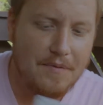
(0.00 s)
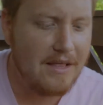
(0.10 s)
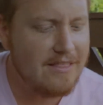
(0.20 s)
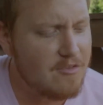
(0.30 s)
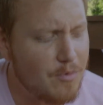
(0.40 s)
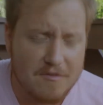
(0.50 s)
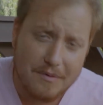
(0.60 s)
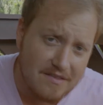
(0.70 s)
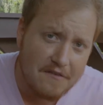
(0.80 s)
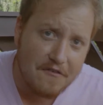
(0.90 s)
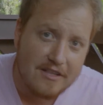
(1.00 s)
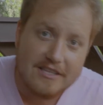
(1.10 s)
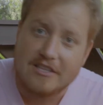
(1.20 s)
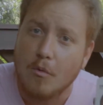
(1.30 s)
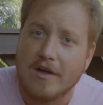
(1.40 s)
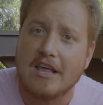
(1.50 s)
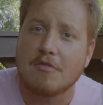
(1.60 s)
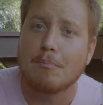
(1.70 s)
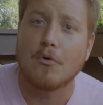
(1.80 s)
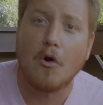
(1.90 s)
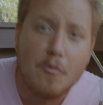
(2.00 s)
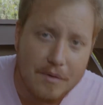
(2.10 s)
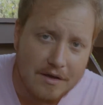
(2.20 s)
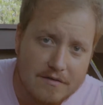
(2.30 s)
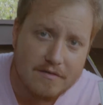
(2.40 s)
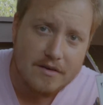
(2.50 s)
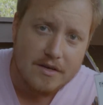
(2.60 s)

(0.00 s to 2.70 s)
And this one specifically, the 1/8 Promist.